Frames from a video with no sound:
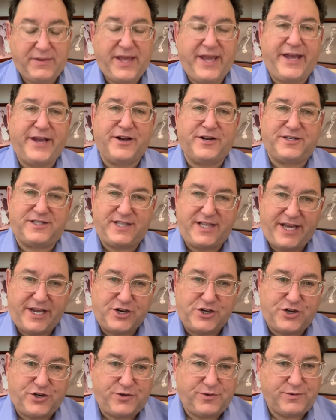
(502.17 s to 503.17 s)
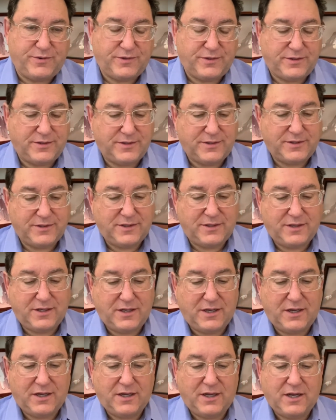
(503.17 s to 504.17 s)
Here's the issue.
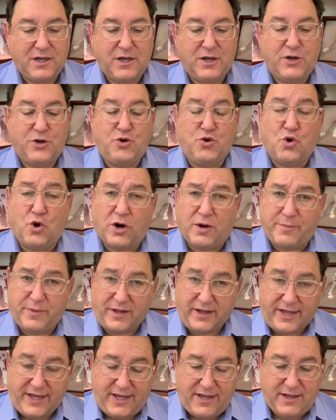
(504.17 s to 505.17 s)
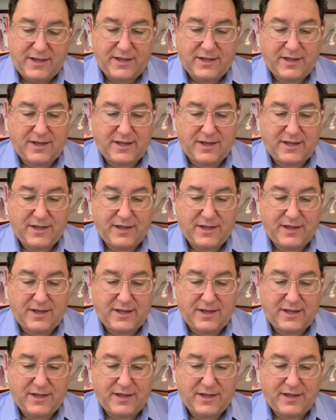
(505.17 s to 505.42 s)
Normally,